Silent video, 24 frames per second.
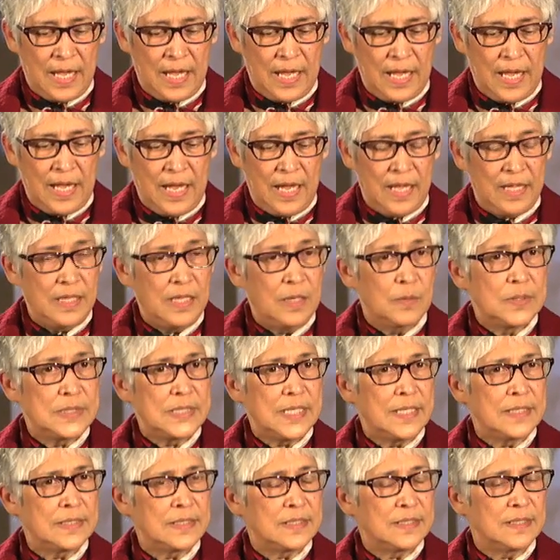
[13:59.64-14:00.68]
And there was
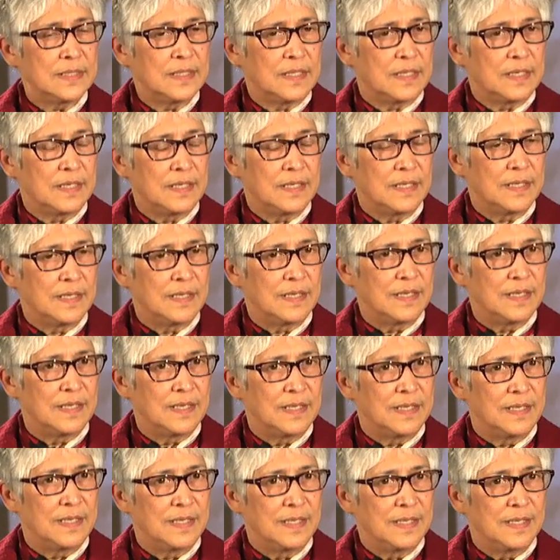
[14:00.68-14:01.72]
Esther.
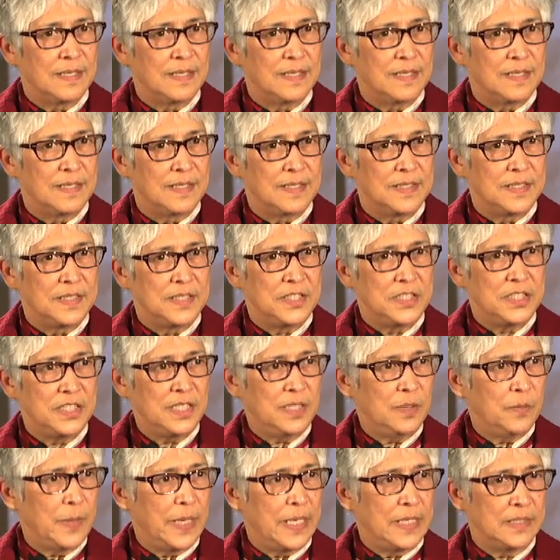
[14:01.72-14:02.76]

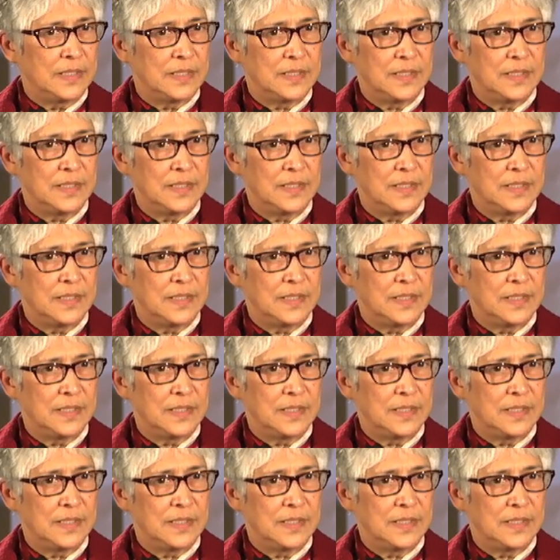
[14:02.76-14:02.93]
She went